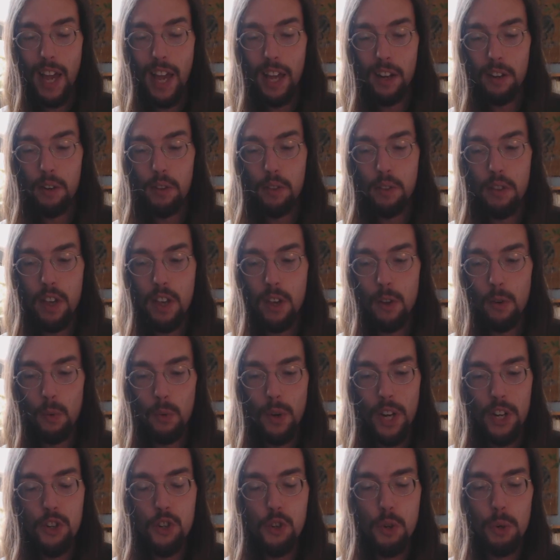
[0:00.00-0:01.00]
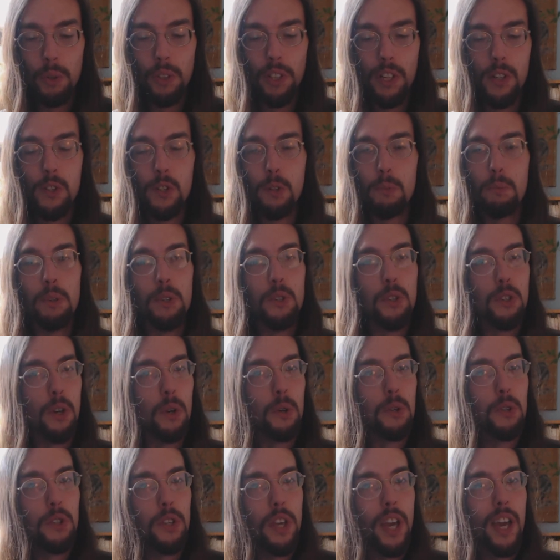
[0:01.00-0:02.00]
and the ritualism
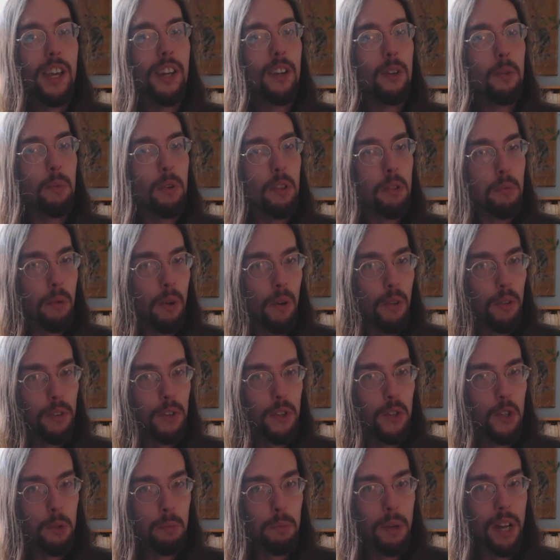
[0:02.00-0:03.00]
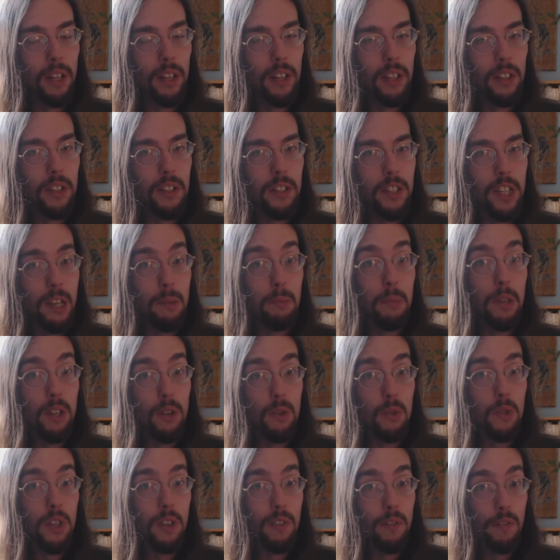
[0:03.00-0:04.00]
associated with both dispelling the demon
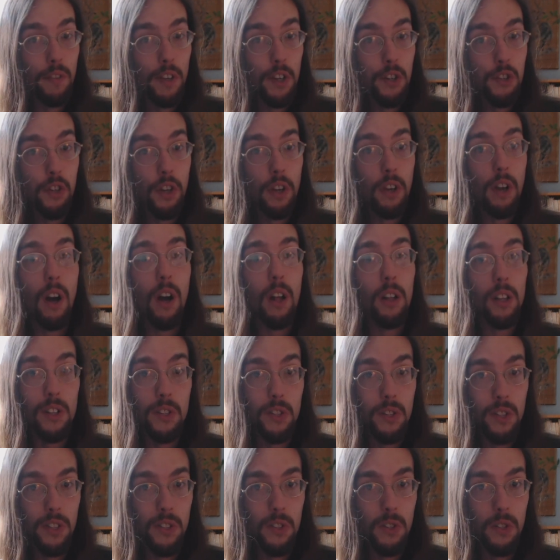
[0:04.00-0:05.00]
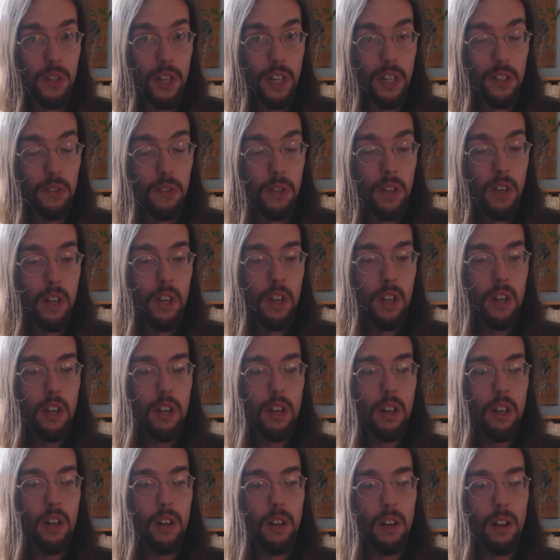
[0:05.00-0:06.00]
using fish gall as incense,
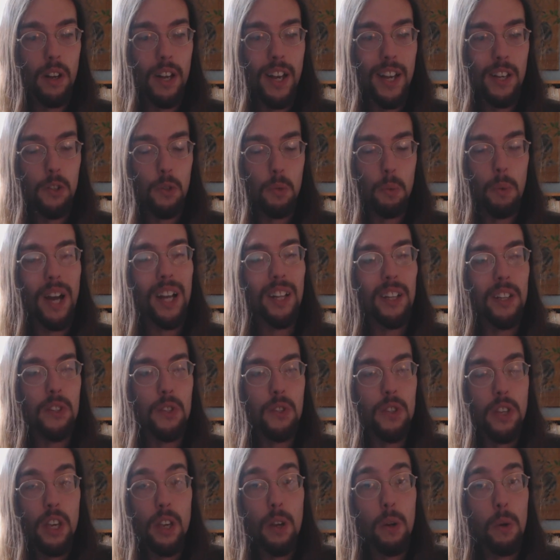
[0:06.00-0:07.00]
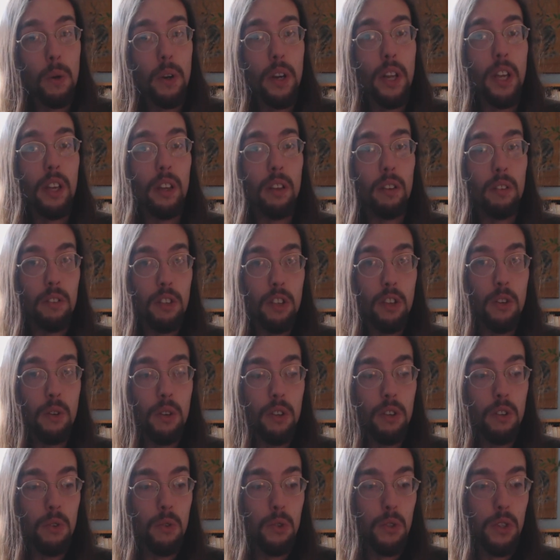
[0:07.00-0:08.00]
uh, as well as curing
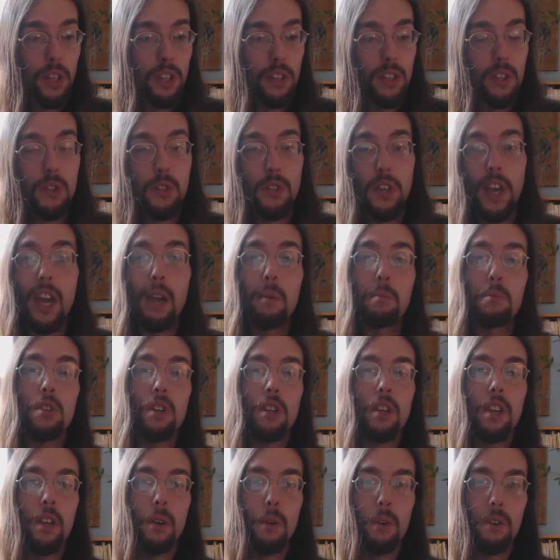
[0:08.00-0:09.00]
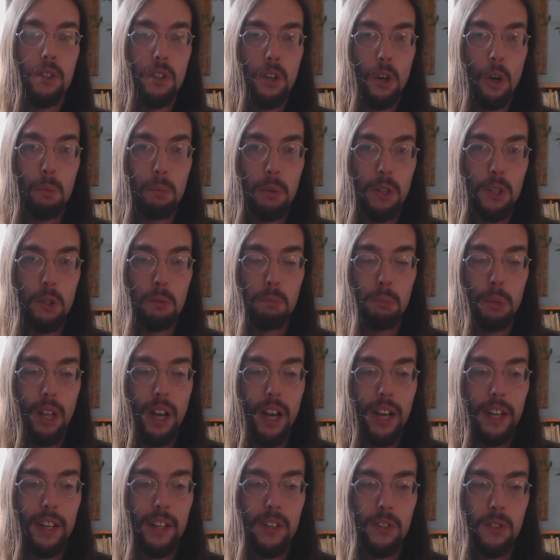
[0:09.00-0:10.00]
using the same to cure Tobit's
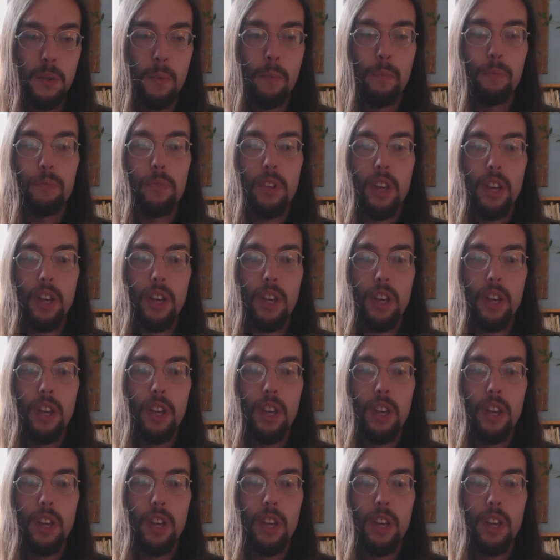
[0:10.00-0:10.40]
blindness,